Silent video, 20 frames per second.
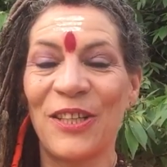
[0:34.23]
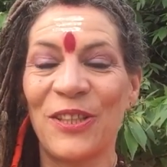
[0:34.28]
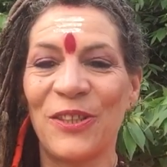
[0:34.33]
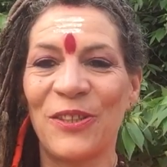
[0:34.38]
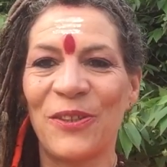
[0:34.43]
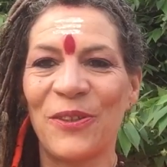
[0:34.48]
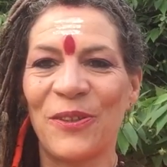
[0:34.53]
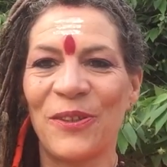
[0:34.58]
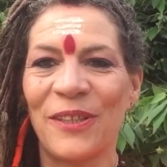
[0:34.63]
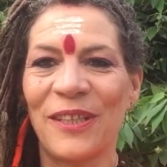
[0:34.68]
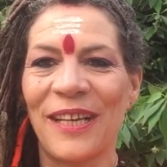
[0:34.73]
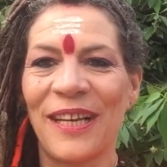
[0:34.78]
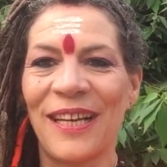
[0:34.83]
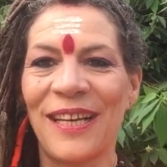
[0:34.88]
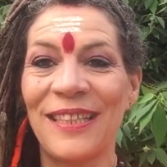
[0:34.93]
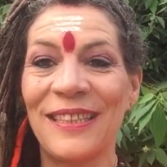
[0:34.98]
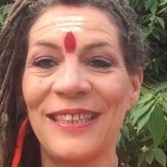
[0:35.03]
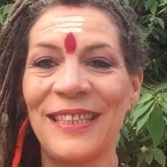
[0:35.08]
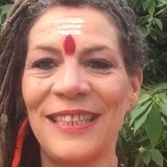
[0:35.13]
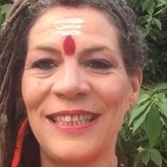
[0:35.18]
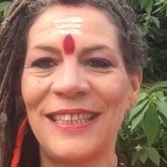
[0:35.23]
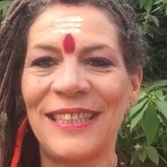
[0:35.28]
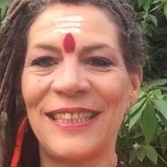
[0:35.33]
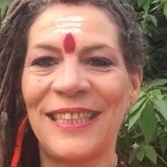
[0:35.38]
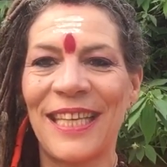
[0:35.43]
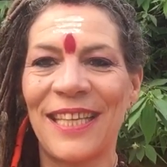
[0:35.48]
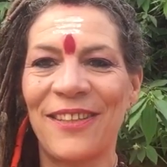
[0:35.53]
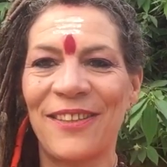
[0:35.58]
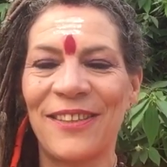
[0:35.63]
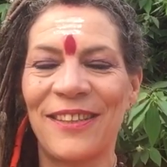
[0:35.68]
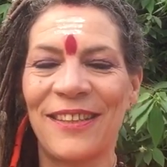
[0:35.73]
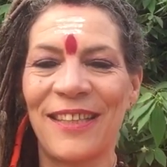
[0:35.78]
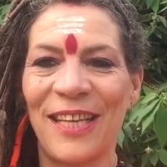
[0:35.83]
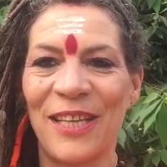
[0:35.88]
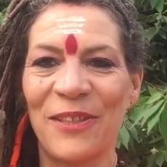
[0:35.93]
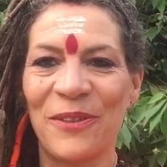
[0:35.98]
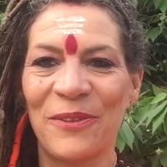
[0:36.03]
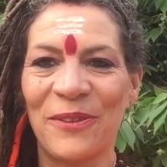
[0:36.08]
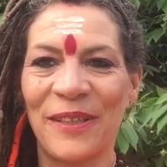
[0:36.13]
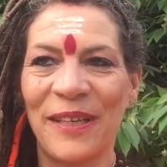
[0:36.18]
yoga,
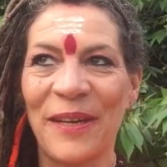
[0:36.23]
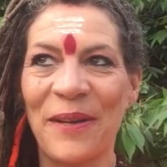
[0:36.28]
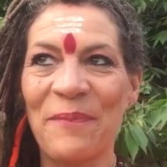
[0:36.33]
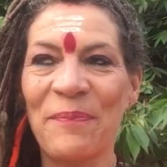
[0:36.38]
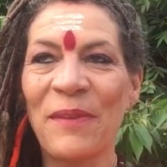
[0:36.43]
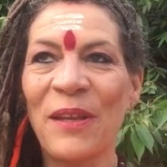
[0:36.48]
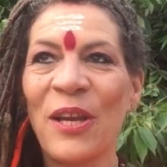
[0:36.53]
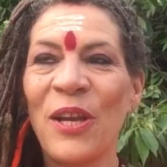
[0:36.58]
Nithyananda yoga,